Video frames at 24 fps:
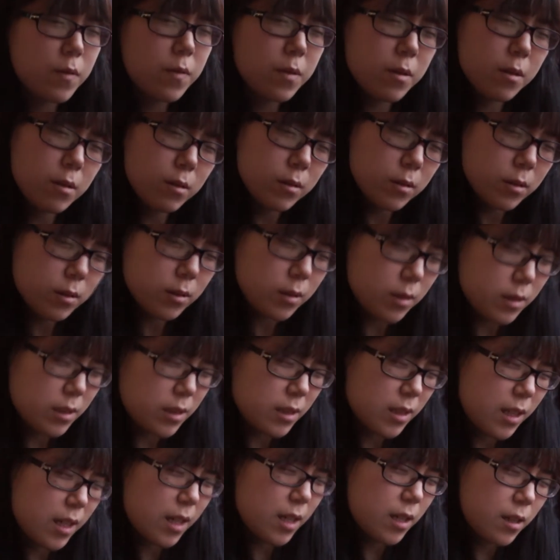
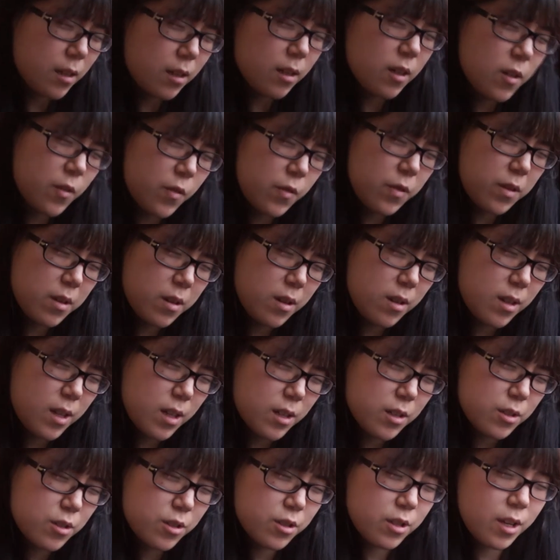feel
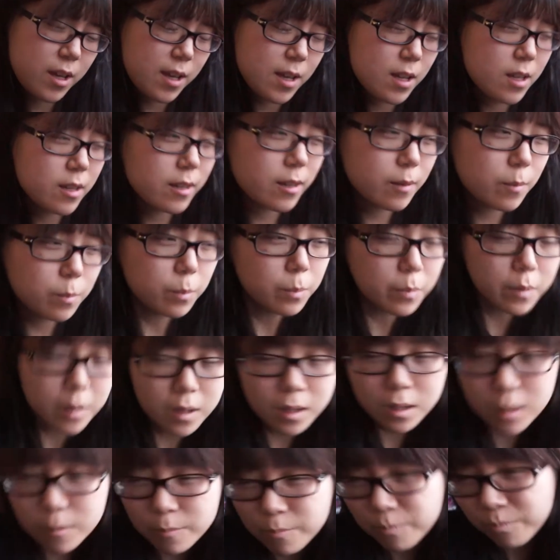like shit,
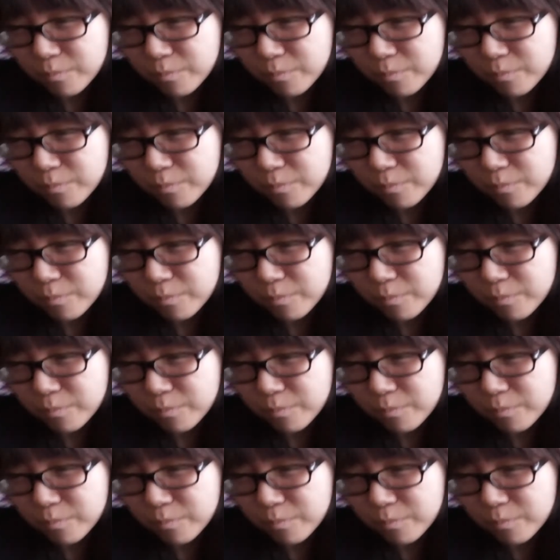but